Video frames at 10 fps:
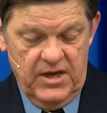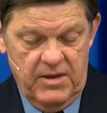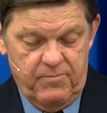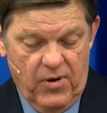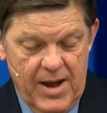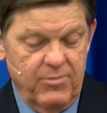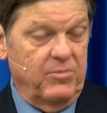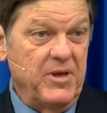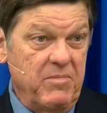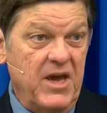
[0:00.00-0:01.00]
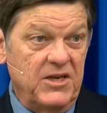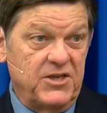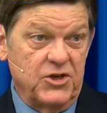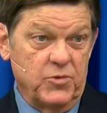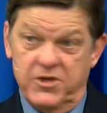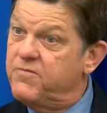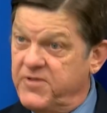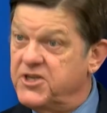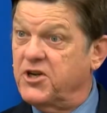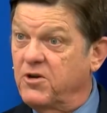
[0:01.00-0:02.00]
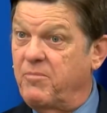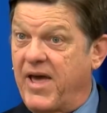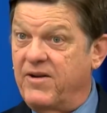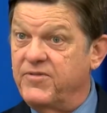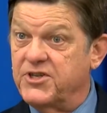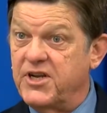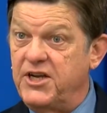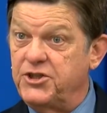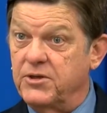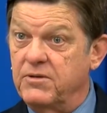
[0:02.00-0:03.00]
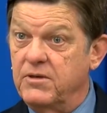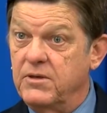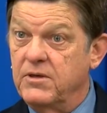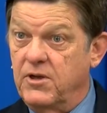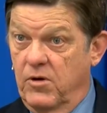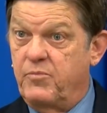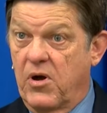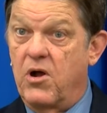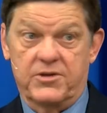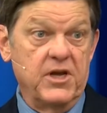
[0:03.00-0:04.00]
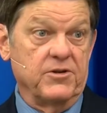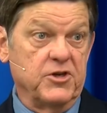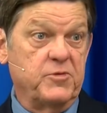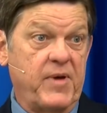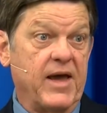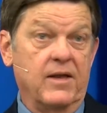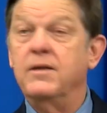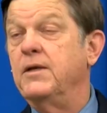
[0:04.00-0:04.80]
it probably means this was a physical manifestation. And Paul tells us back